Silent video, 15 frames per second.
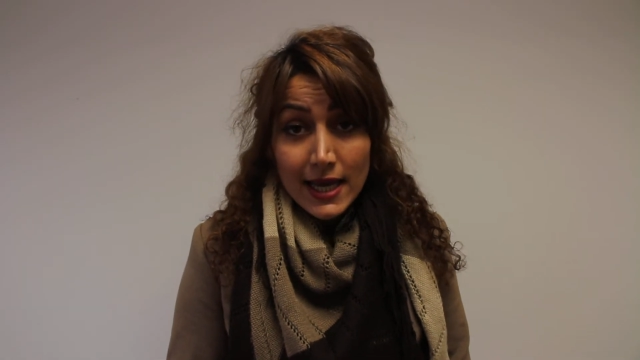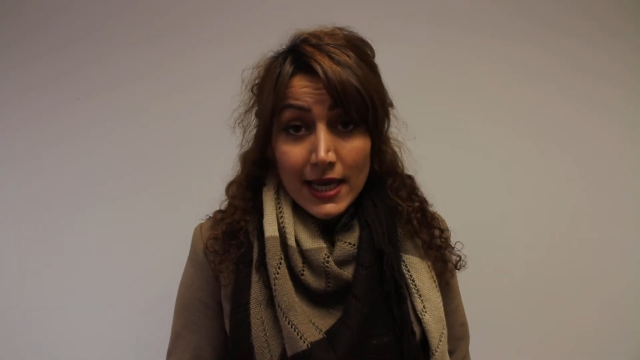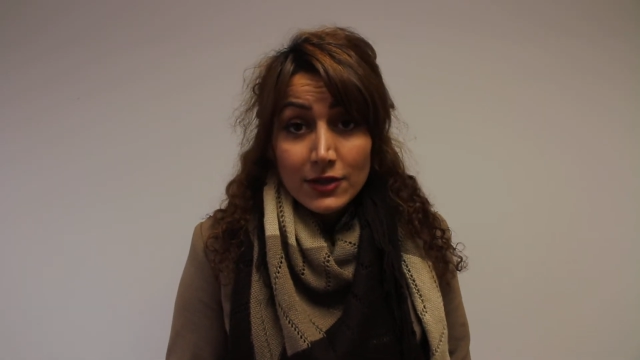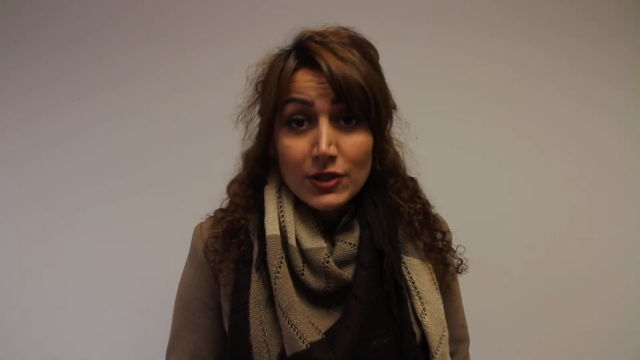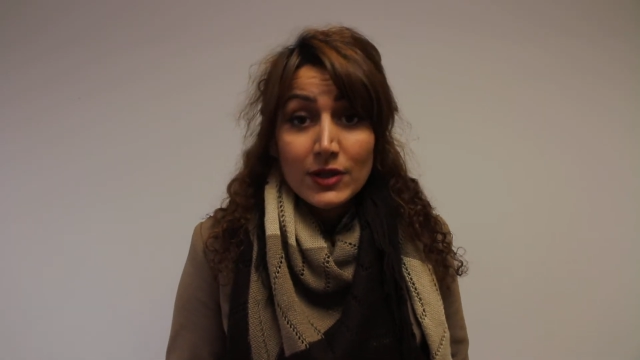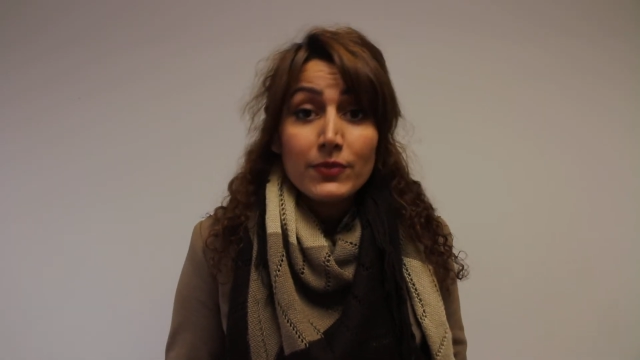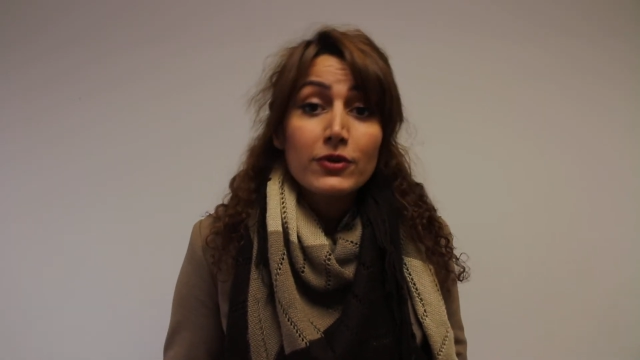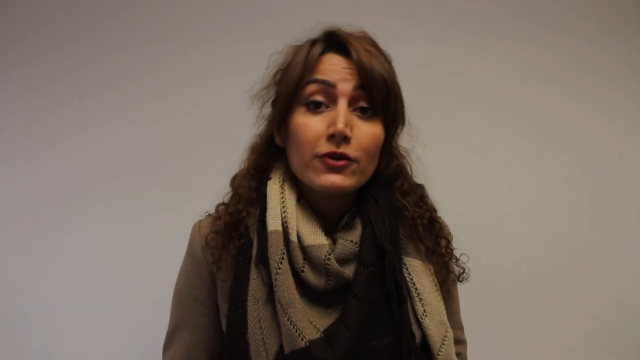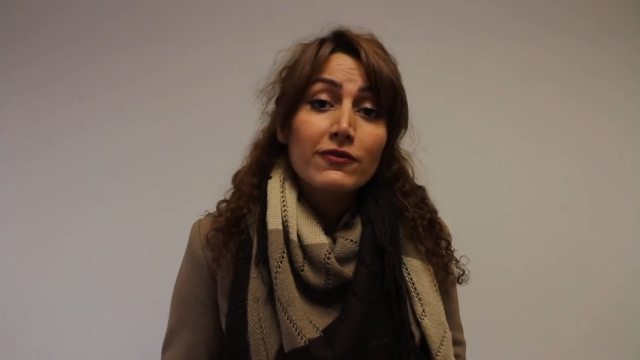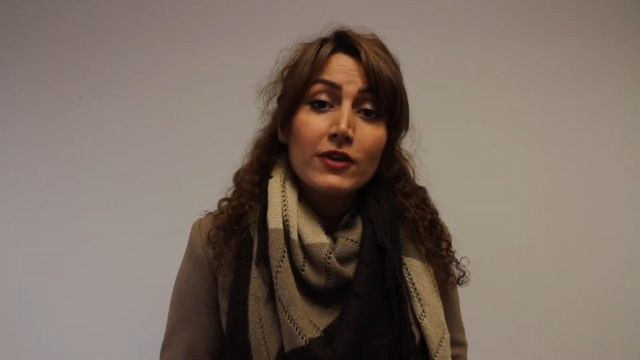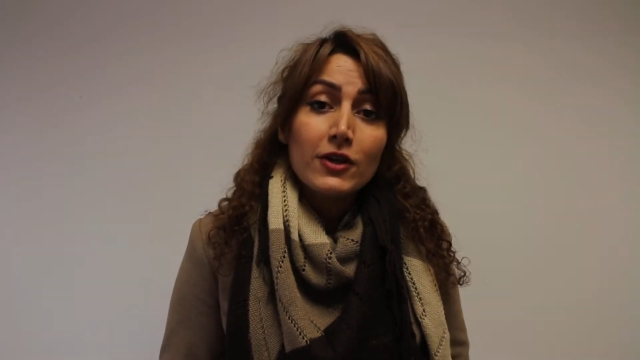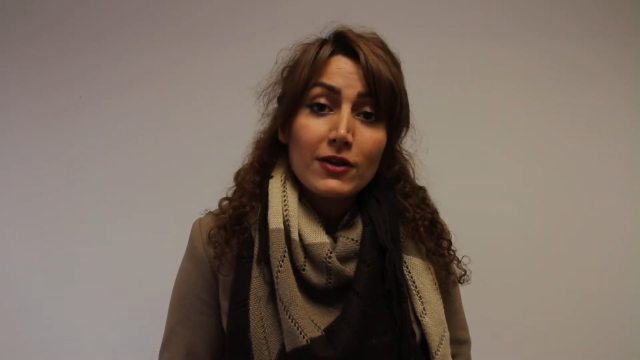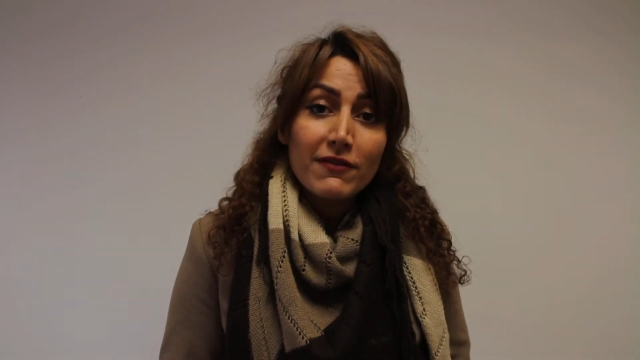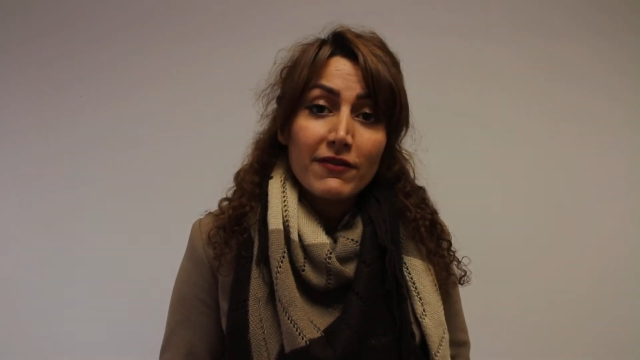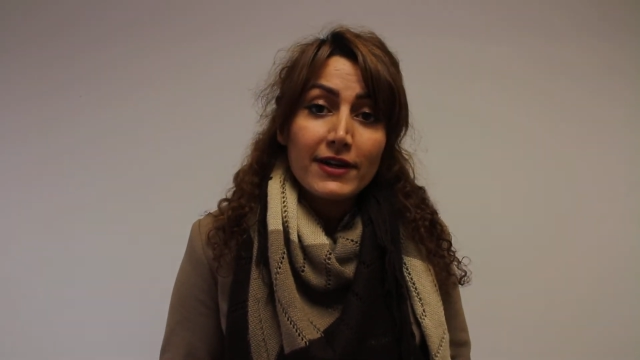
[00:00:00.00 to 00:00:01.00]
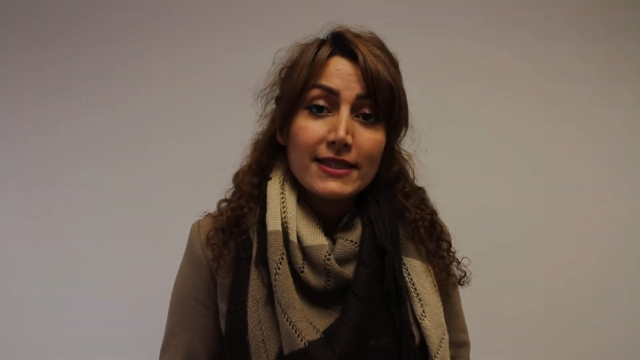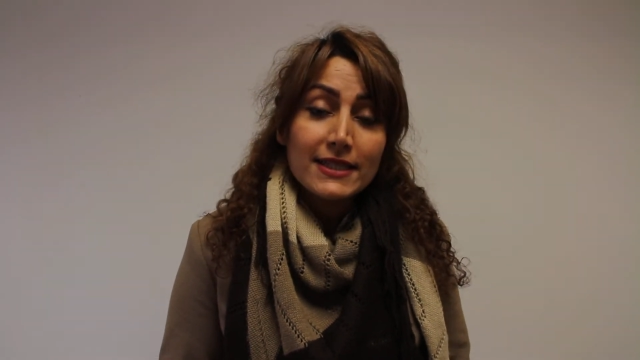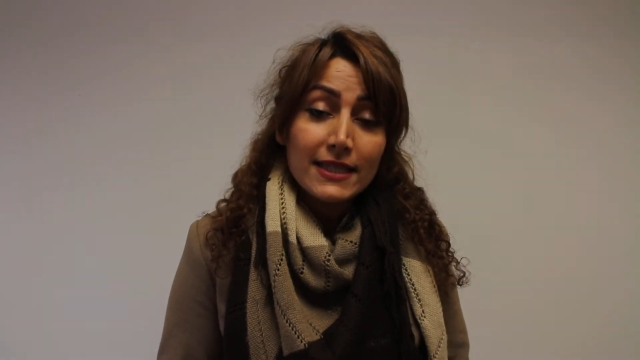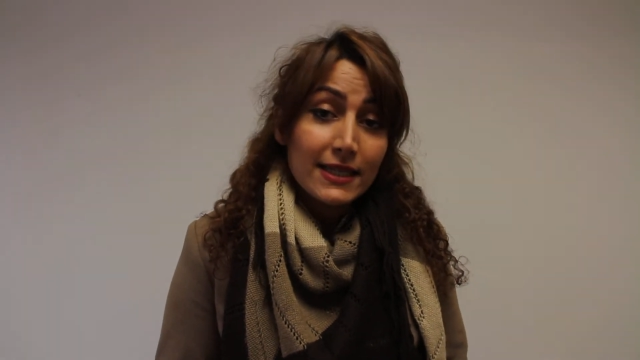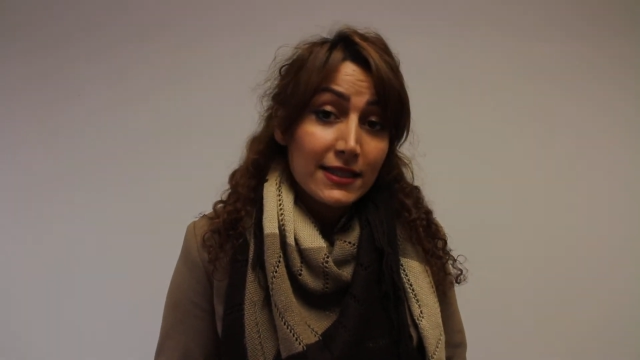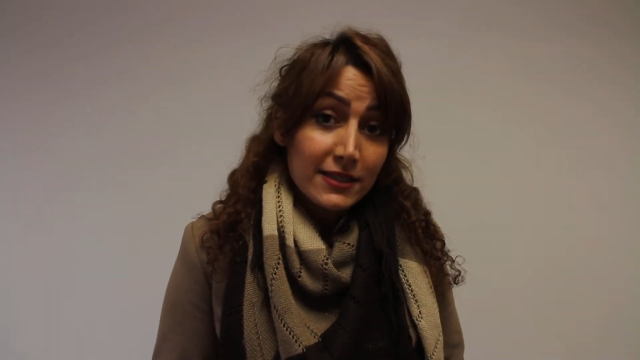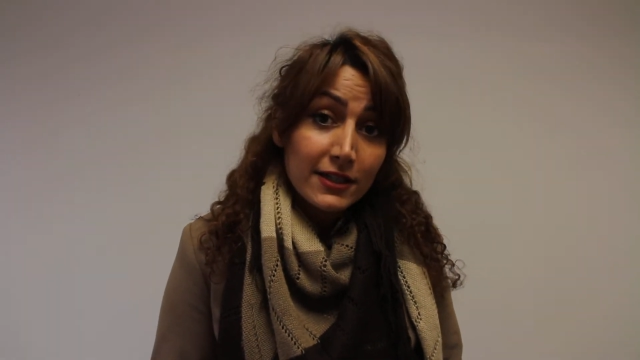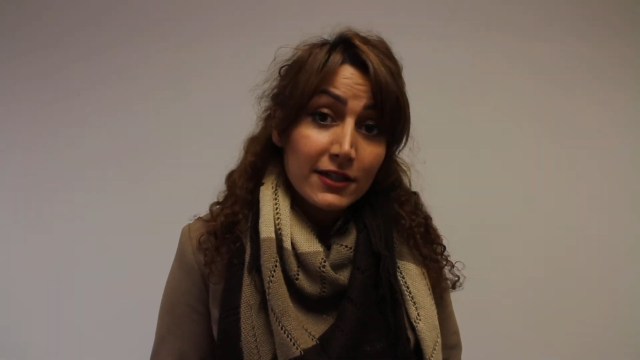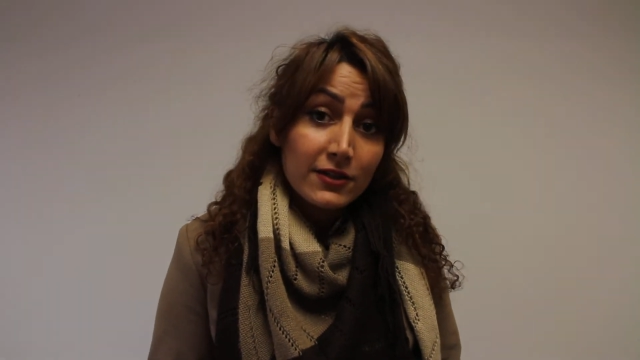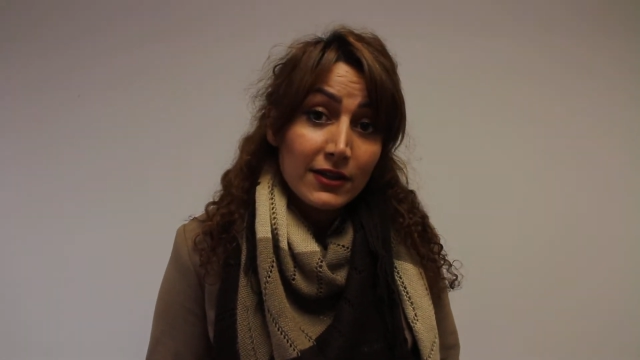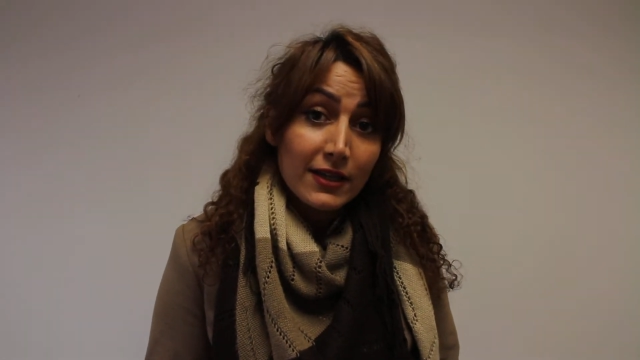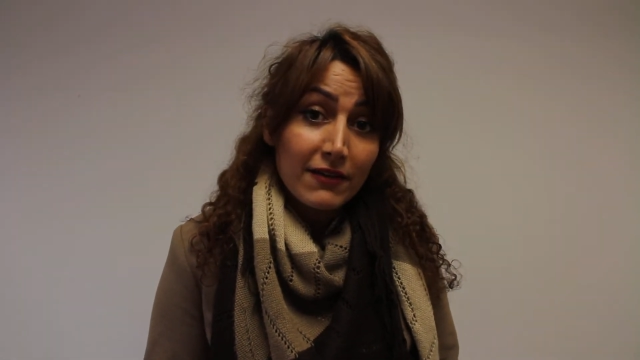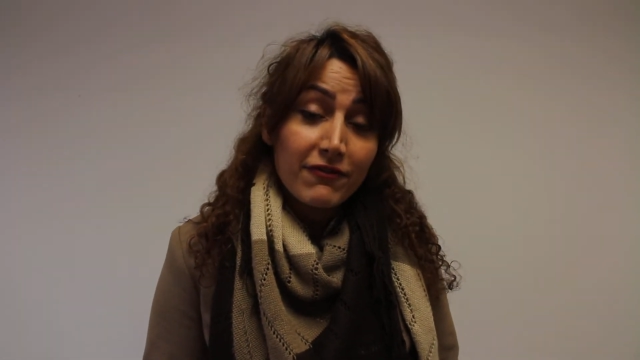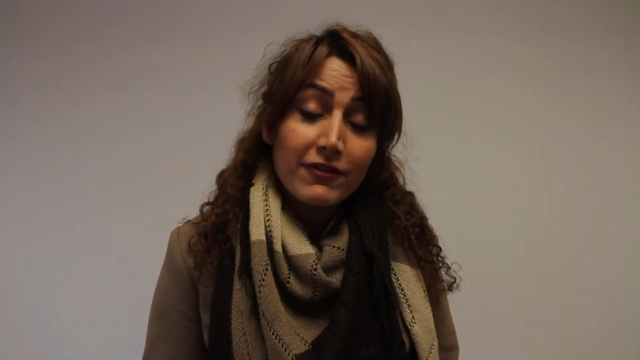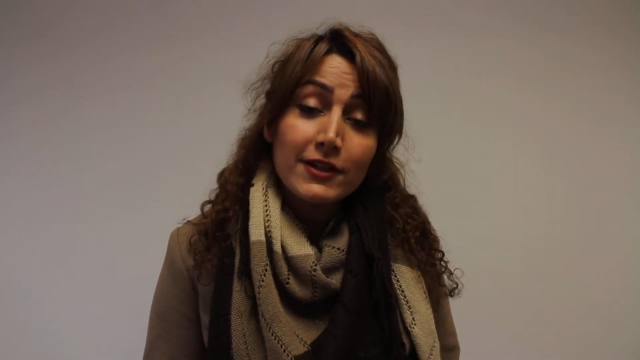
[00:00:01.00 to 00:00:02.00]
To improve the university
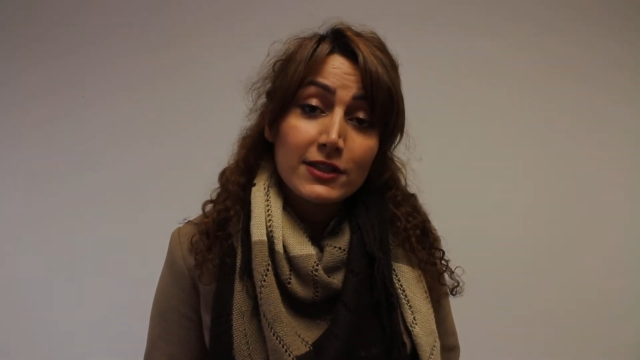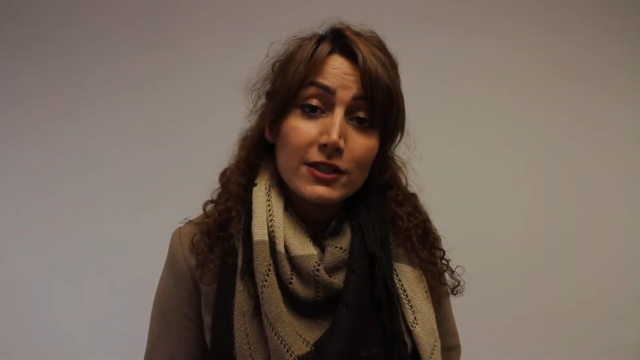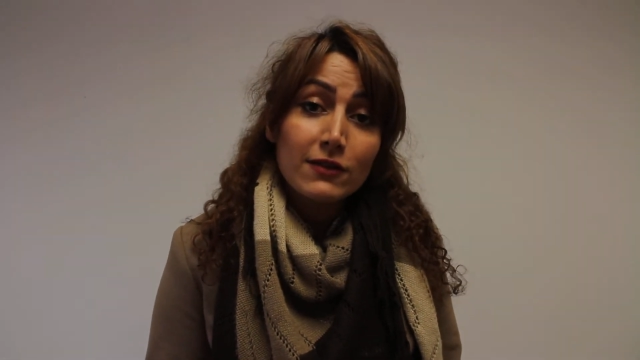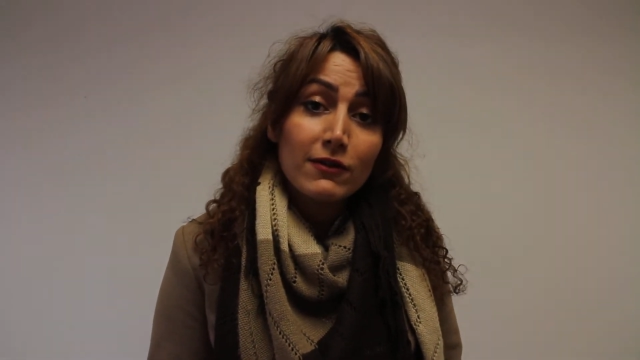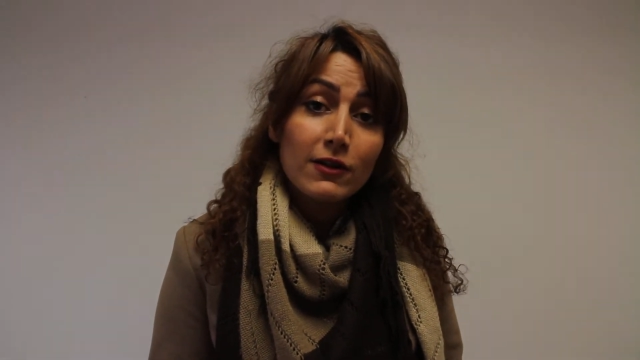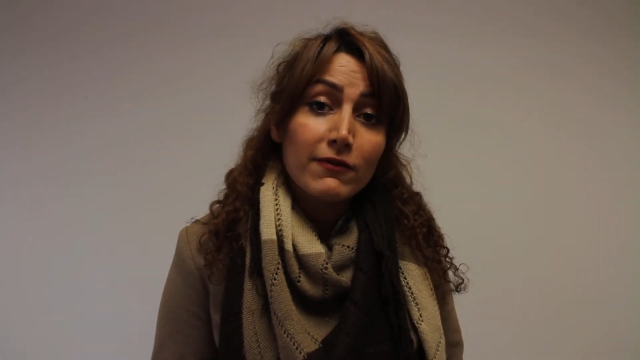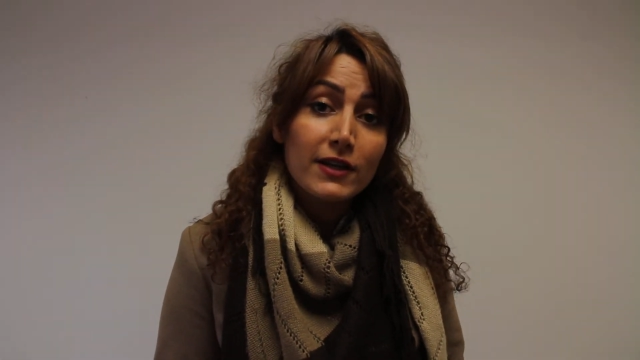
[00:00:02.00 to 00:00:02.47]
internally, first of all,